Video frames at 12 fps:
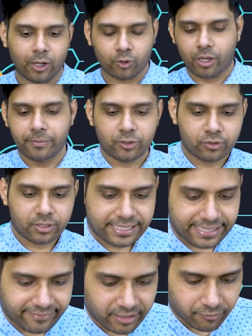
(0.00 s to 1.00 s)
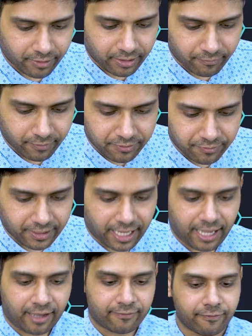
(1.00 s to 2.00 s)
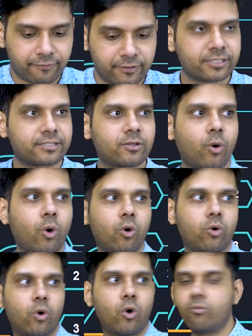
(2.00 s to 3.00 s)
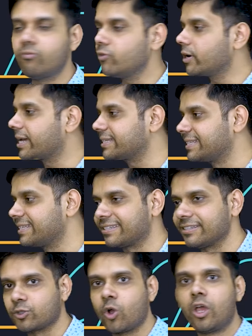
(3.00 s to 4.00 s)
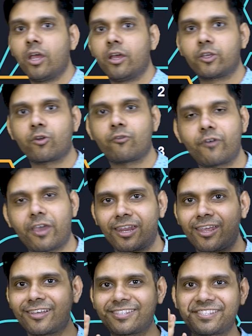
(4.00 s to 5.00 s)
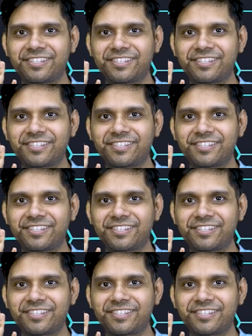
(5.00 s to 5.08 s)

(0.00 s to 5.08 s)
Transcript: coming to the seventh one, which we have, which is homework assistance so you know various